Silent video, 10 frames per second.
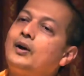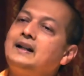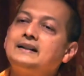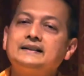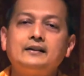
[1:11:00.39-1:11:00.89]
a
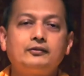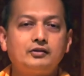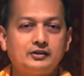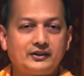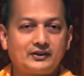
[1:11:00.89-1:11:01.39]
while and then
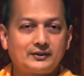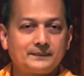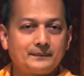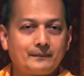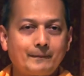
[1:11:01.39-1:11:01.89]
falls.
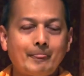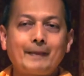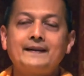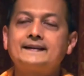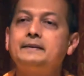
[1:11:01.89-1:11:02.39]

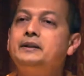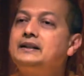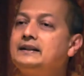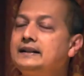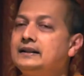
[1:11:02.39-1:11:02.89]

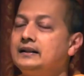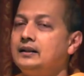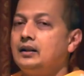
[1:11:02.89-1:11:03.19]
Similarly,